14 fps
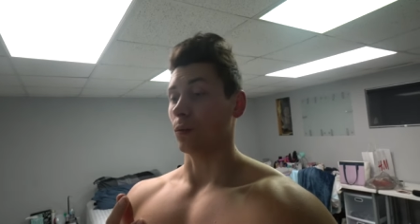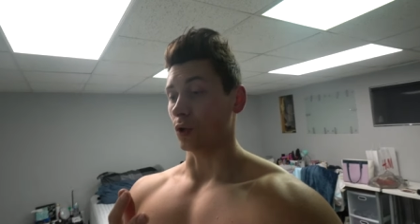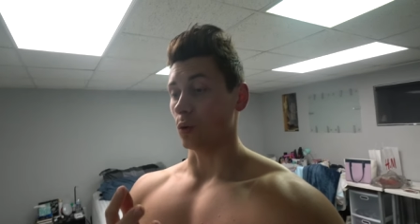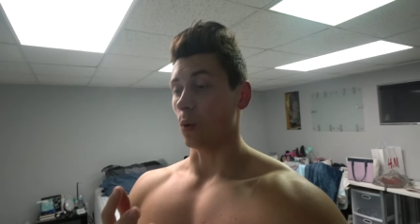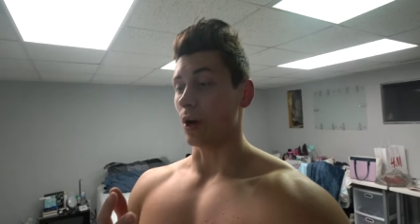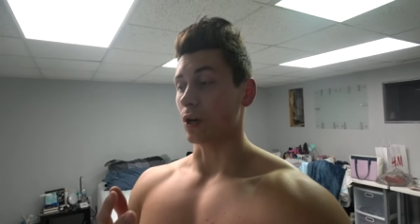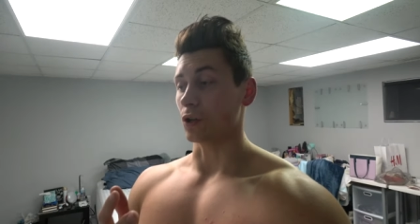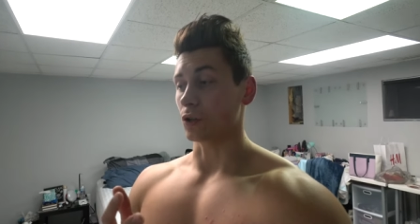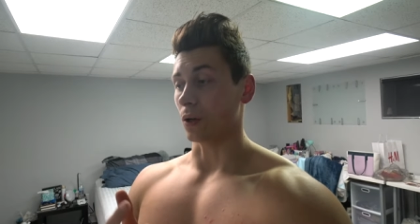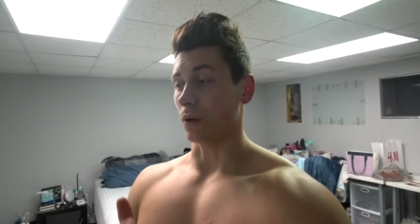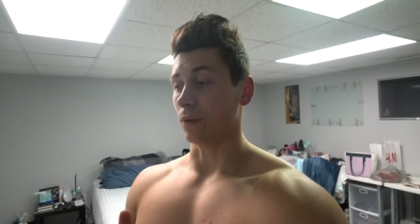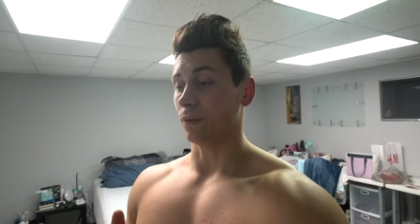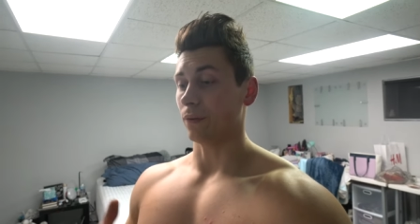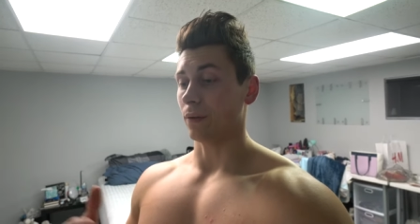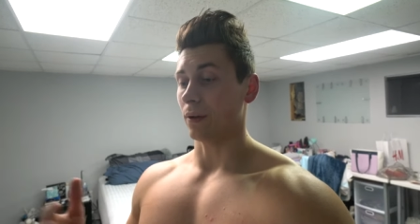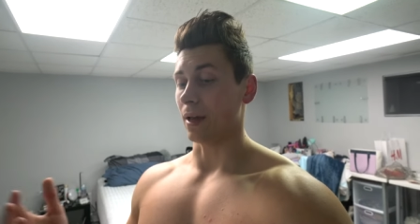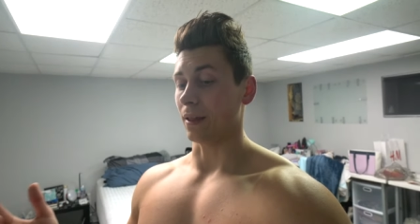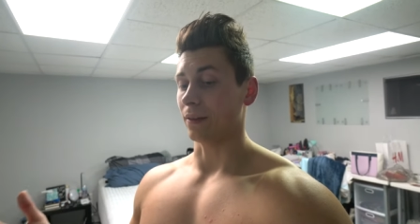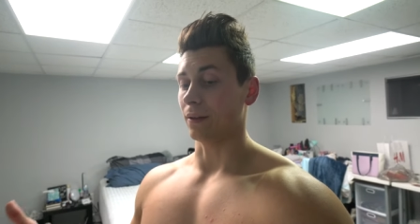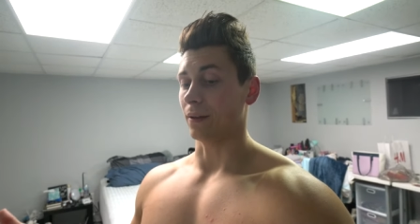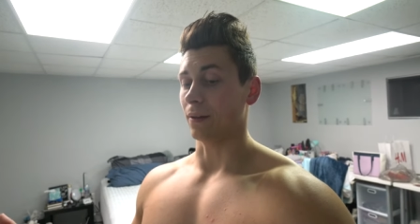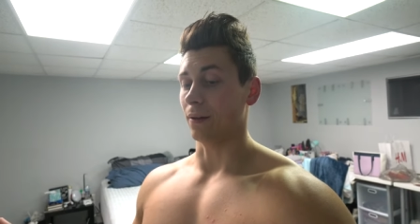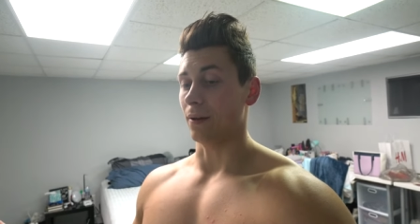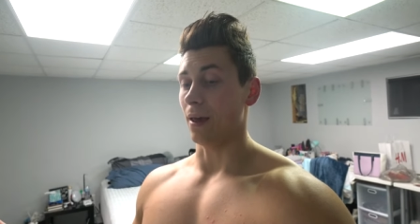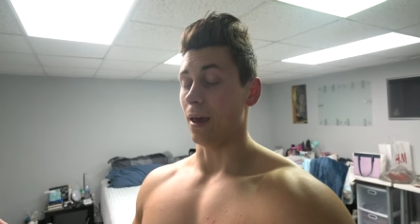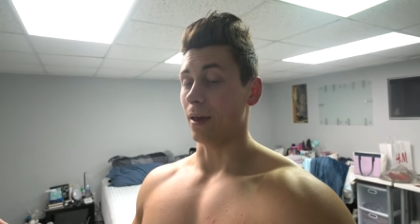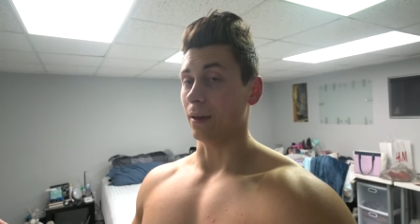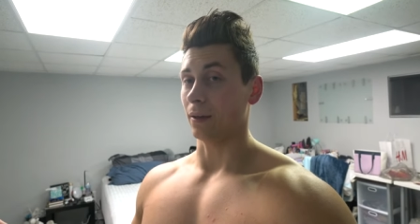when you weigh yourself at the end of the
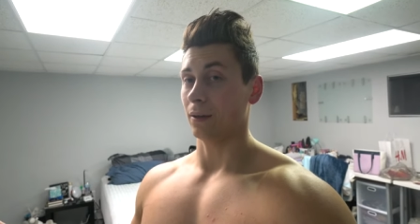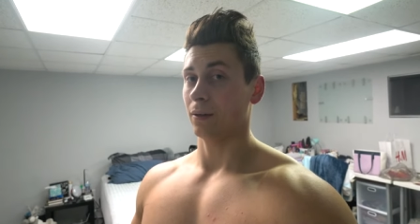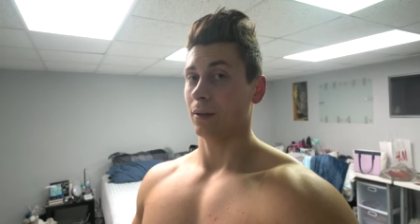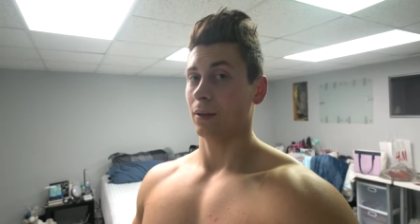day,